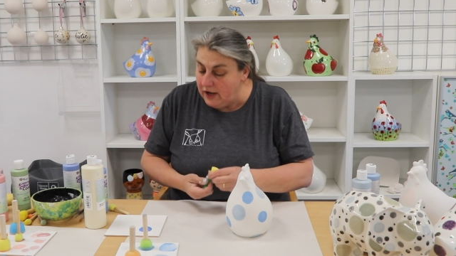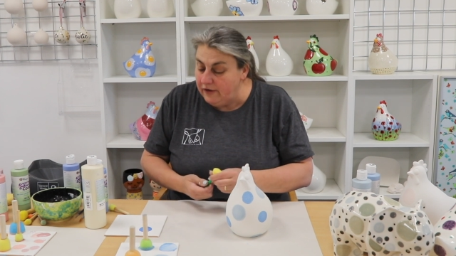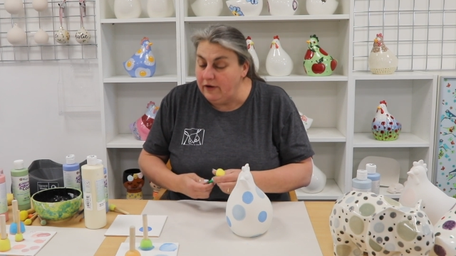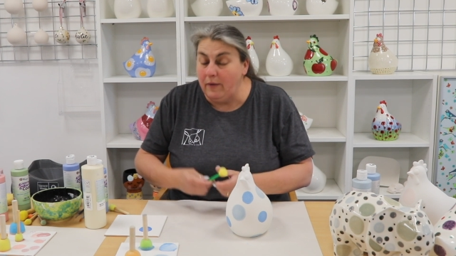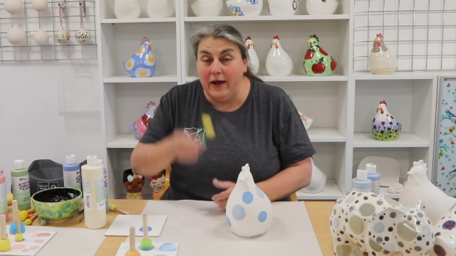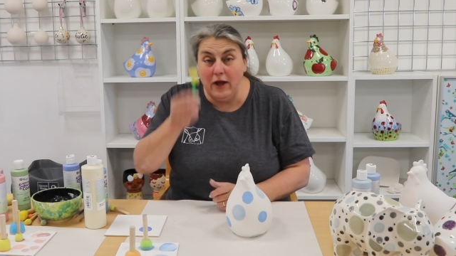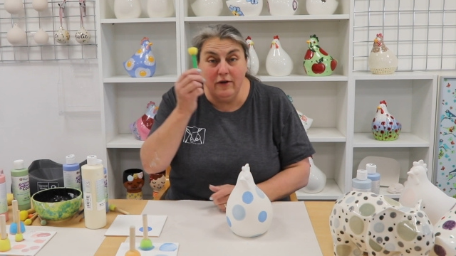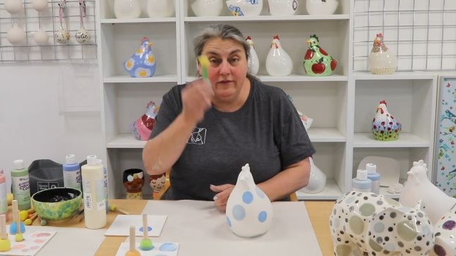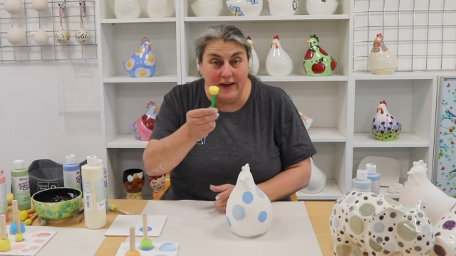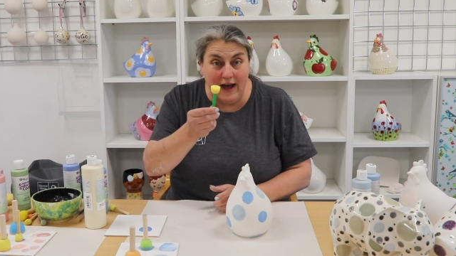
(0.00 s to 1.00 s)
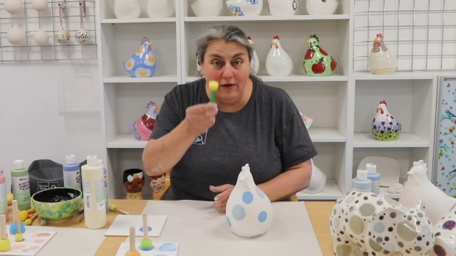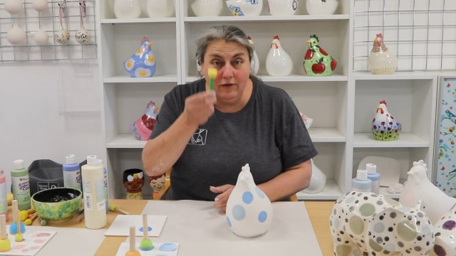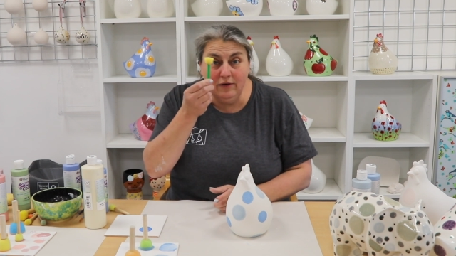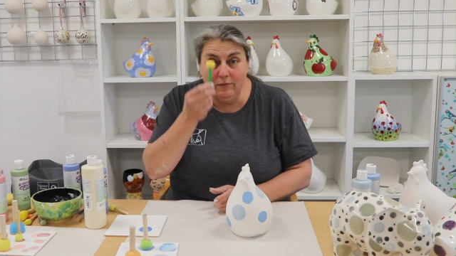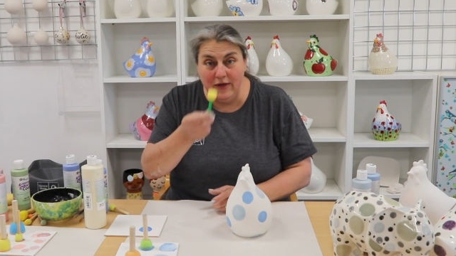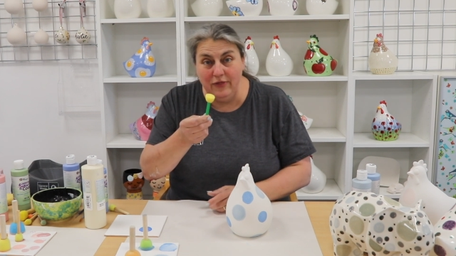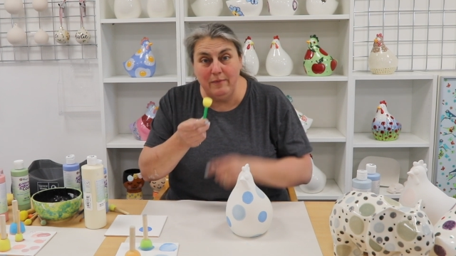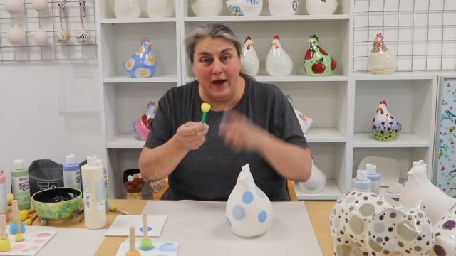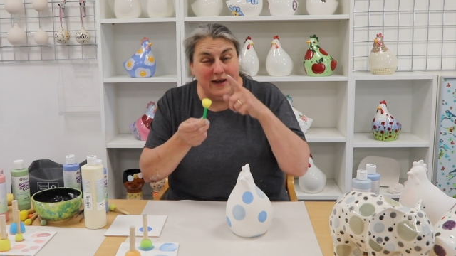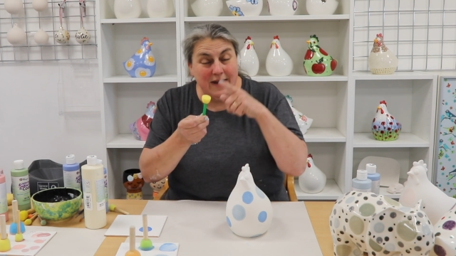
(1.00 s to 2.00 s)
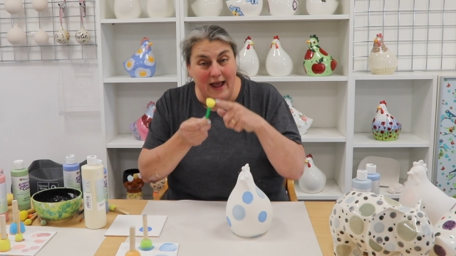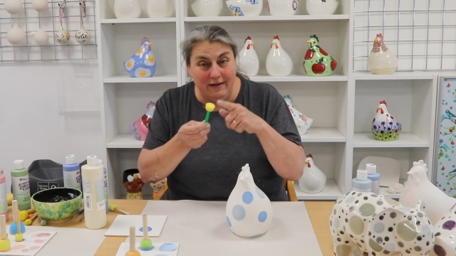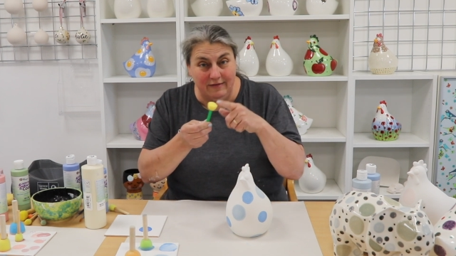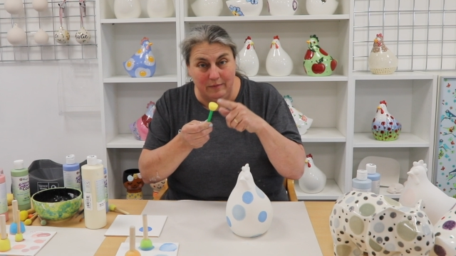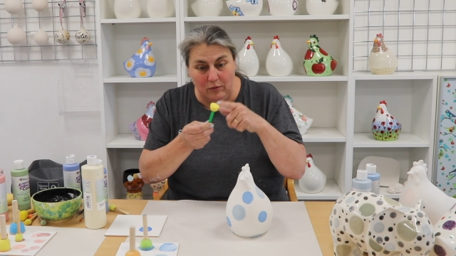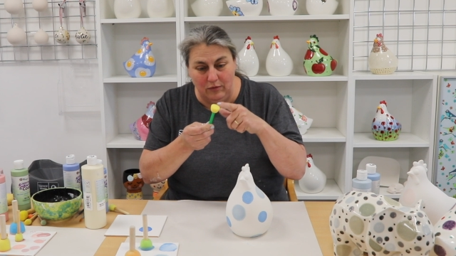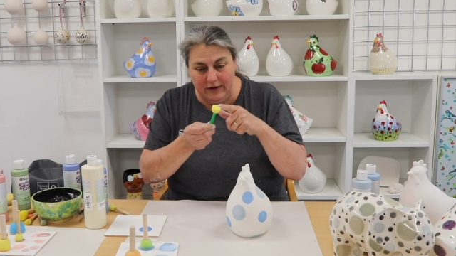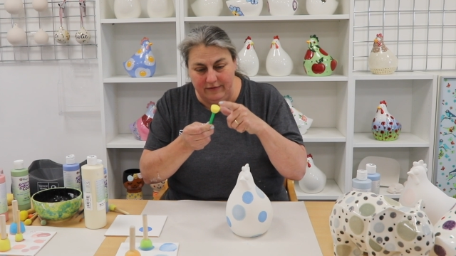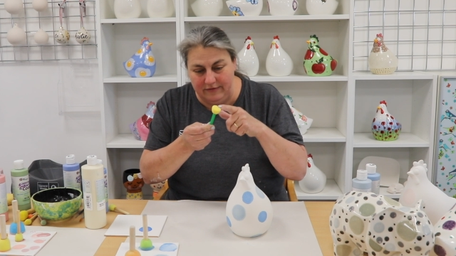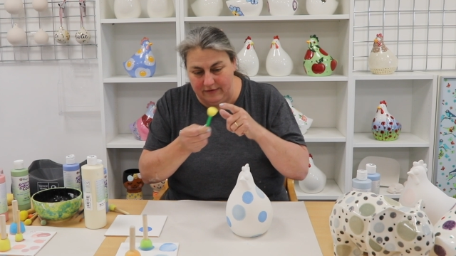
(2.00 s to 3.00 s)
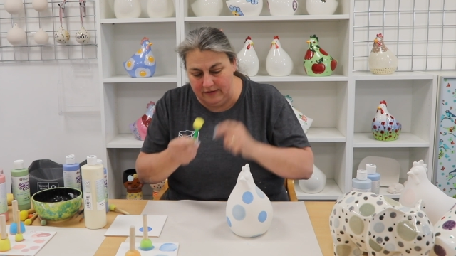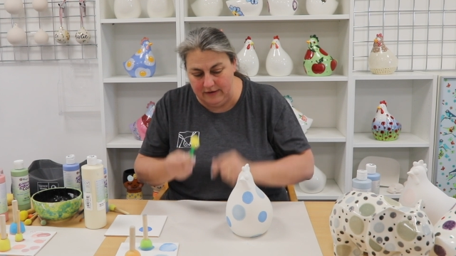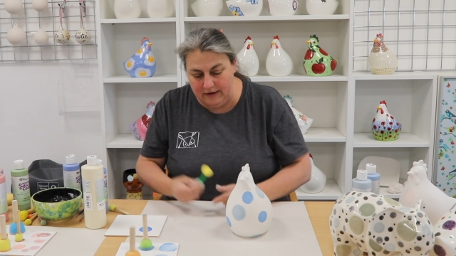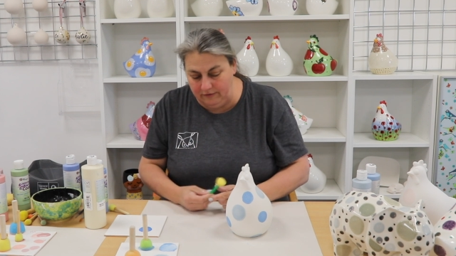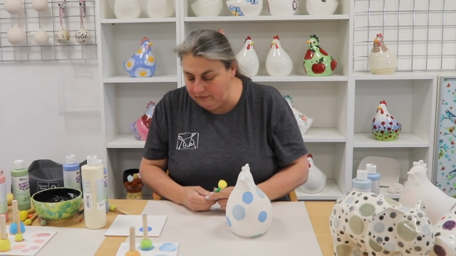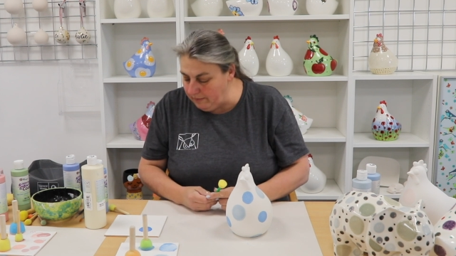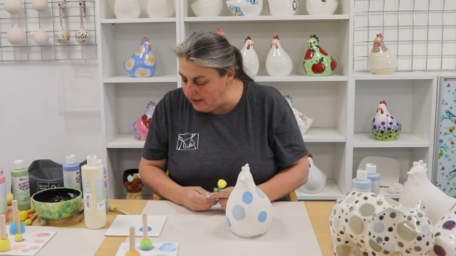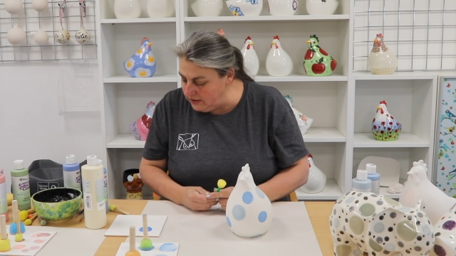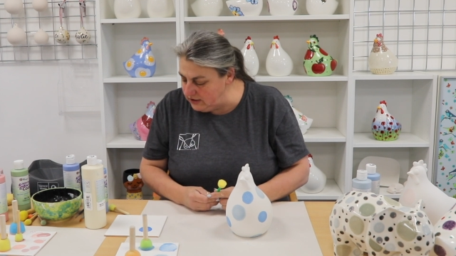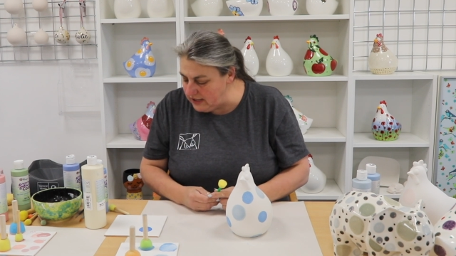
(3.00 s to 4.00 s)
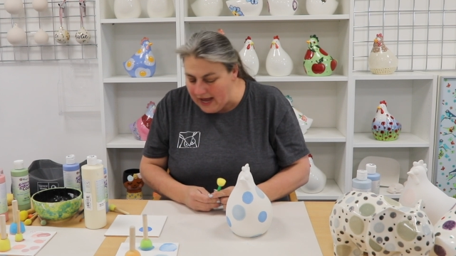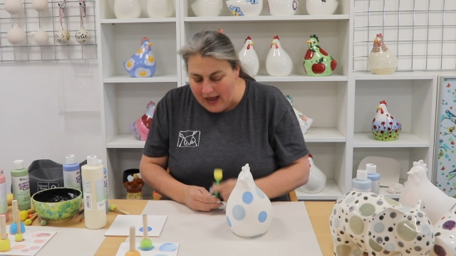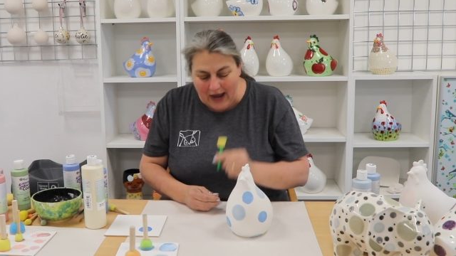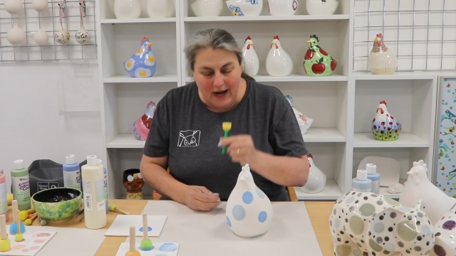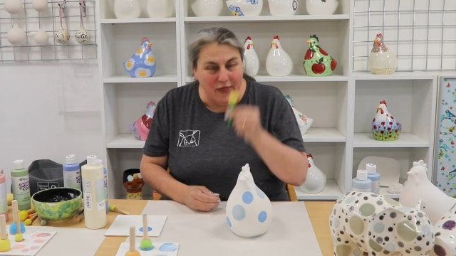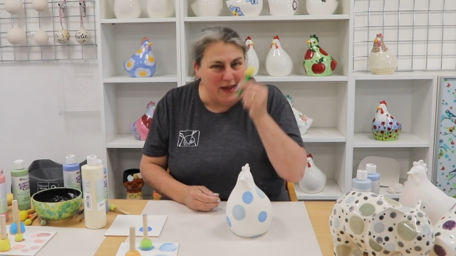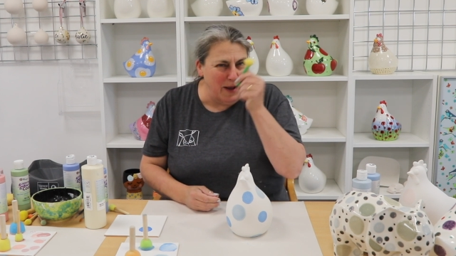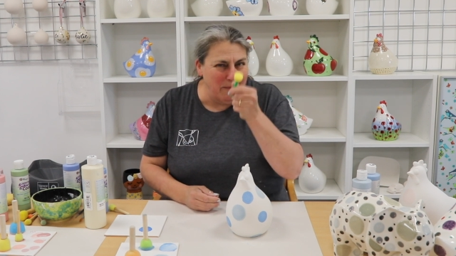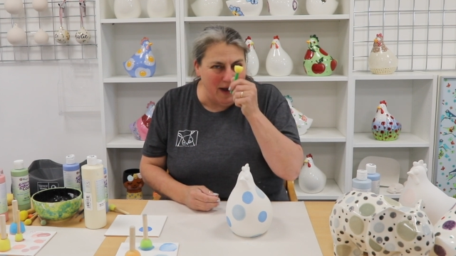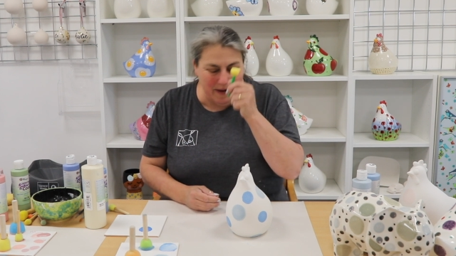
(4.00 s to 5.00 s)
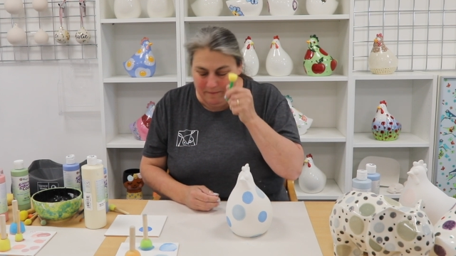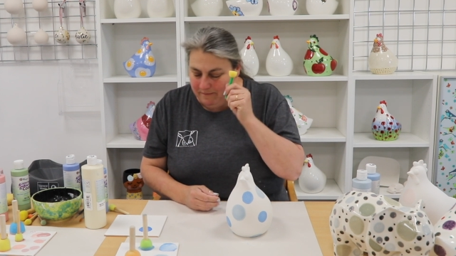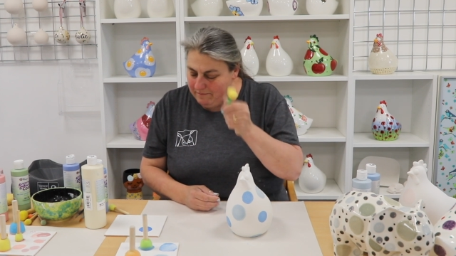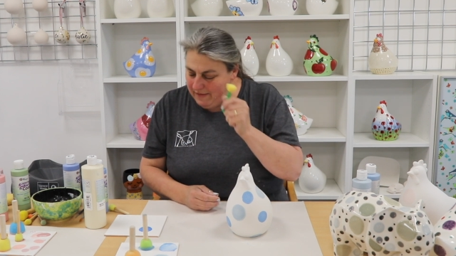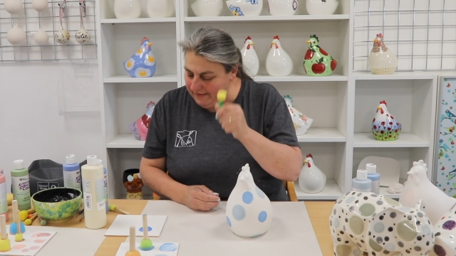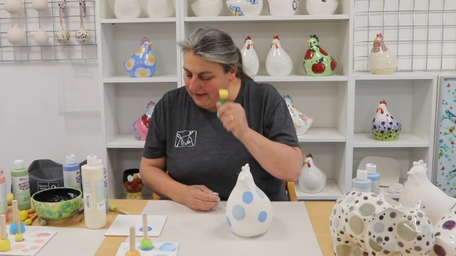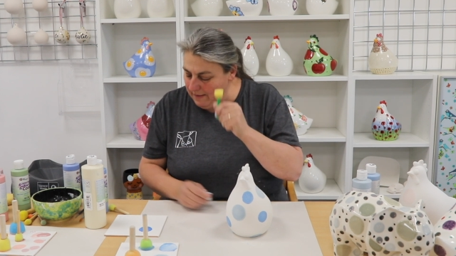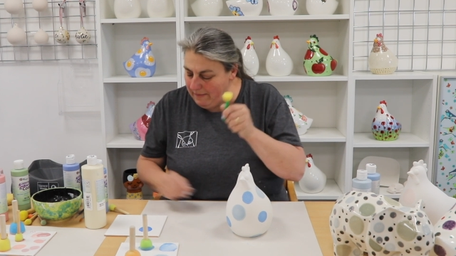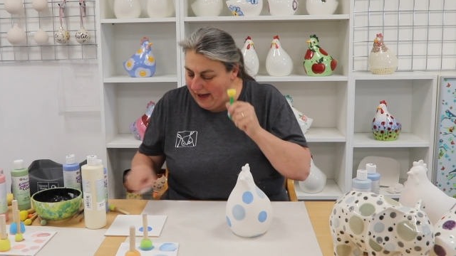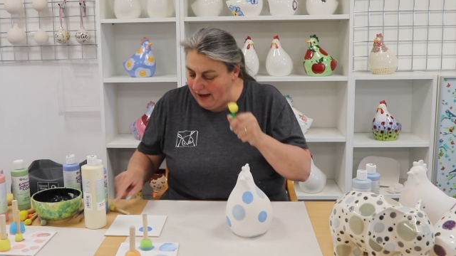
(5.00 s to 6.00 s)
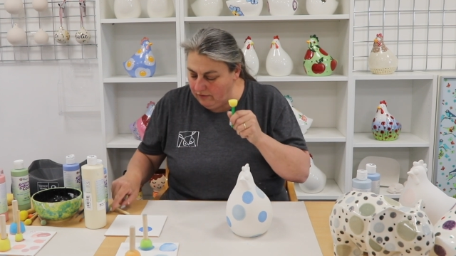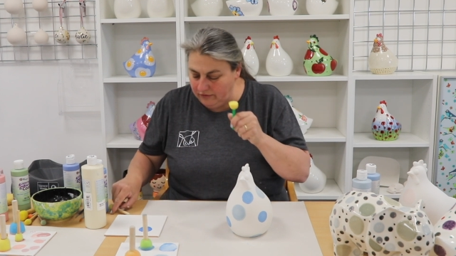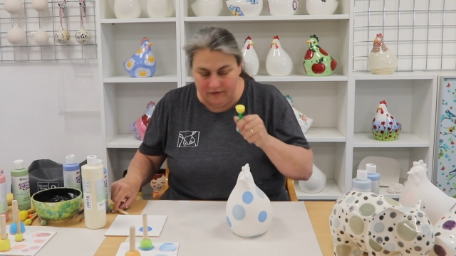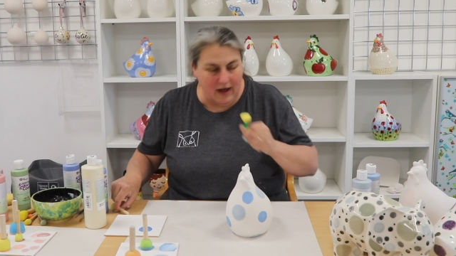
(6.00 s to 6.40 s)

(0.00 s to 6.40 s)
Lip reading: So I go down with my next smallest little sponge, and I think I might miss him out.